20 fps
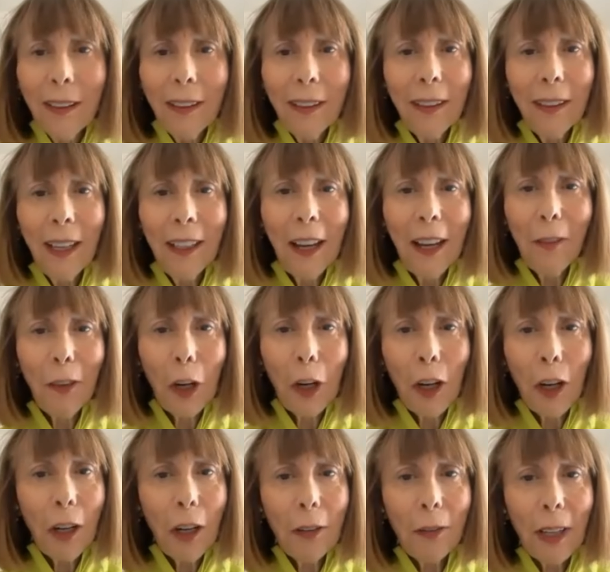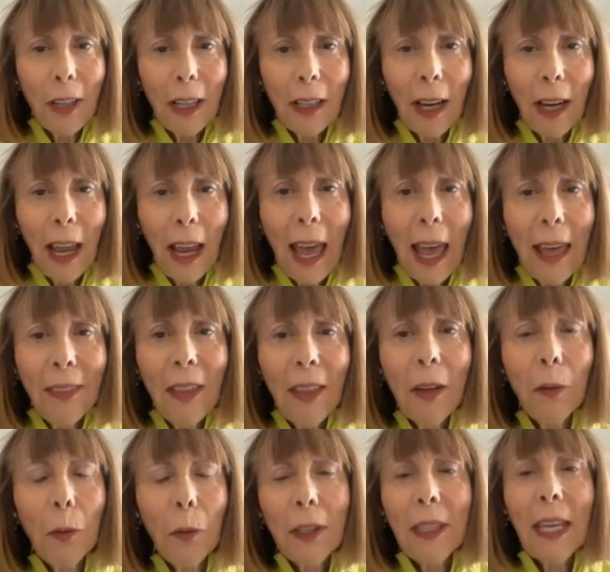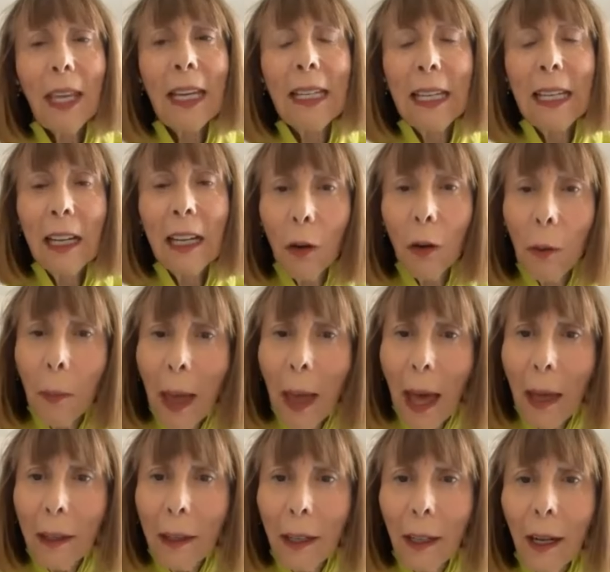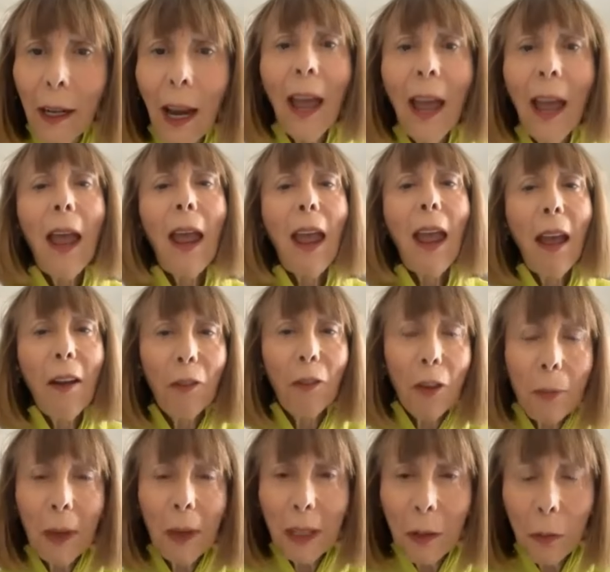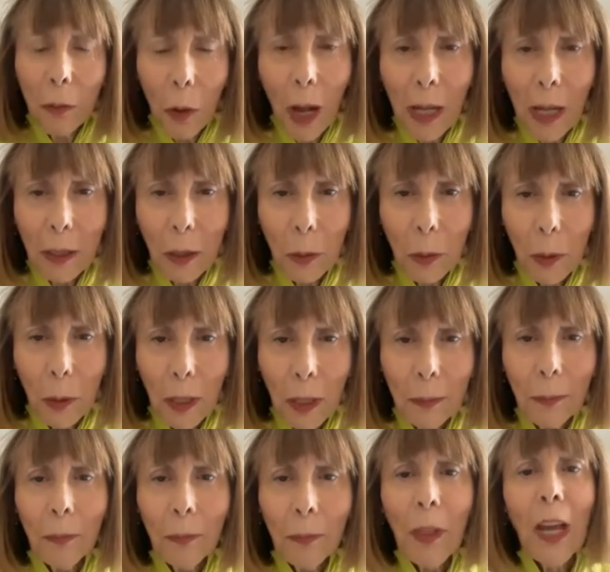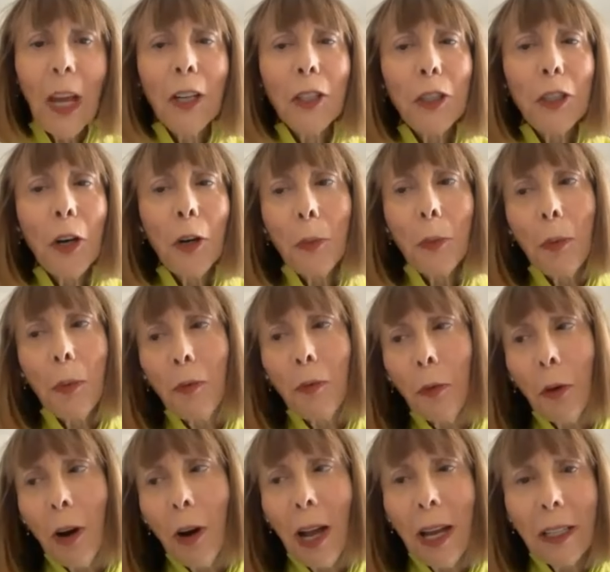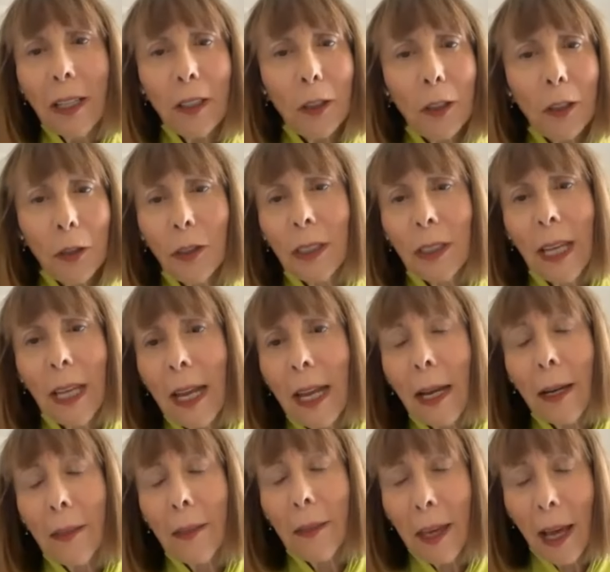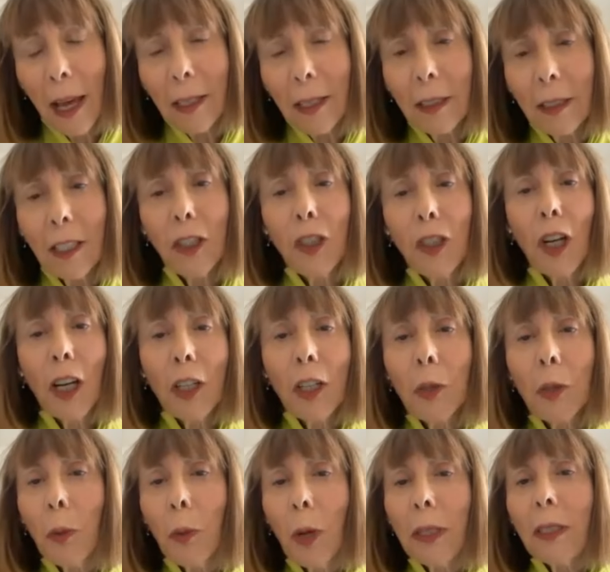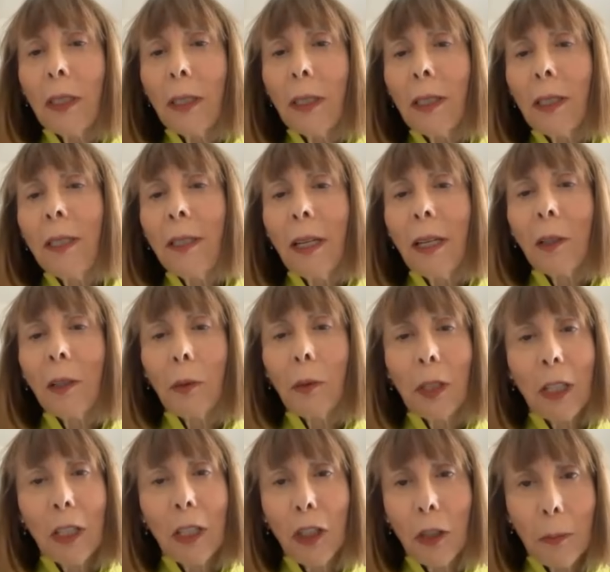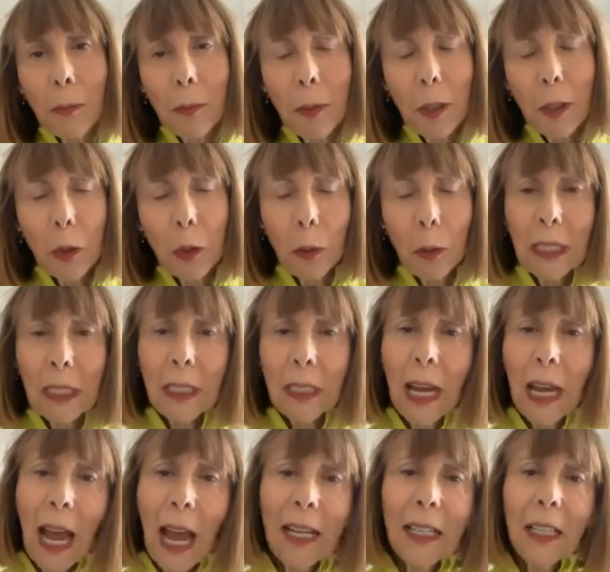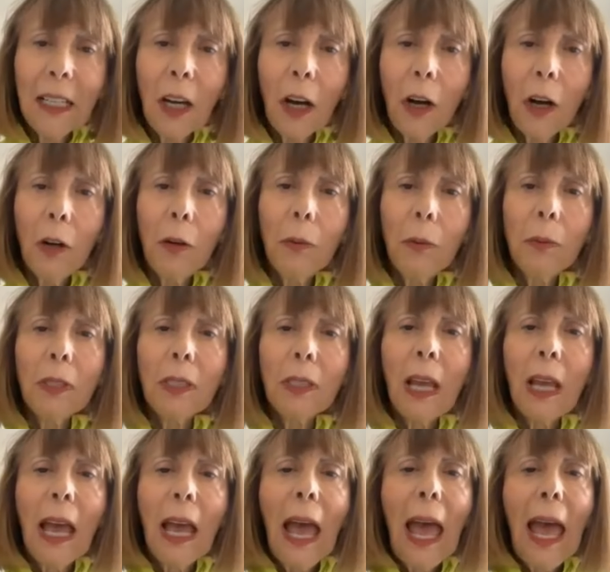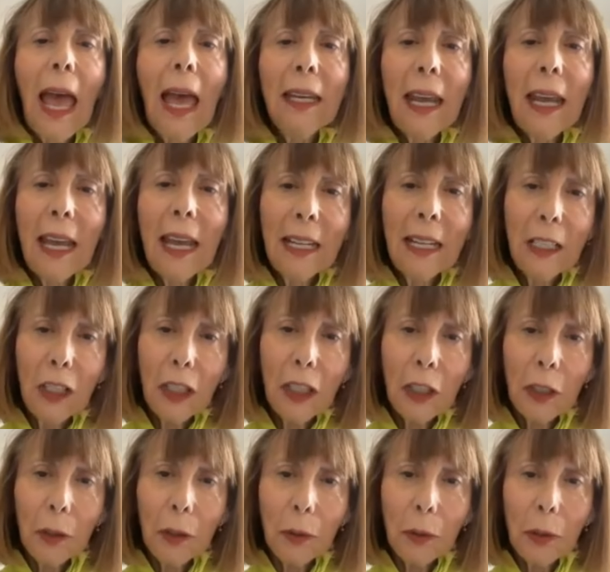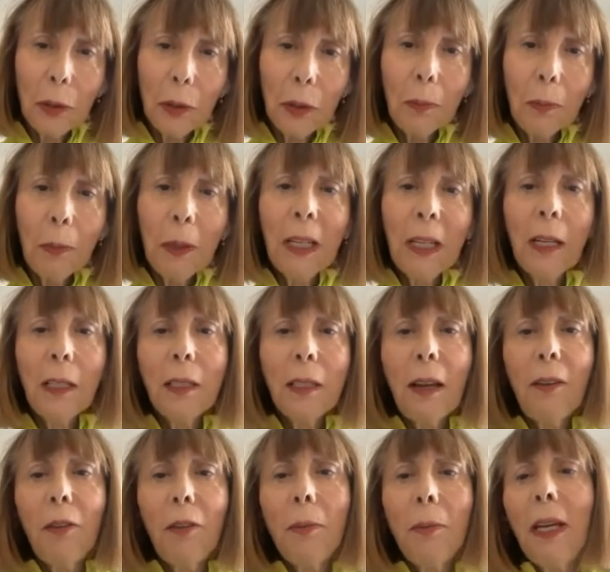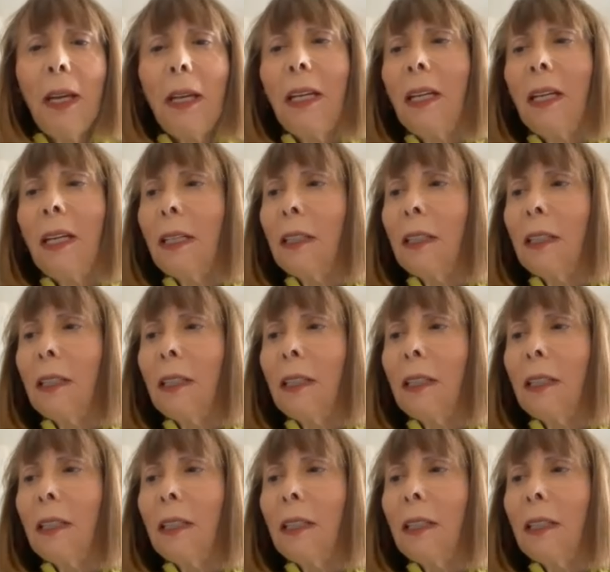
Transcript: they never heard of it. And then when they hear about it, everybody wants one. So before I say anything else, I just want to distinguish between tiny homes and ADUs because everybody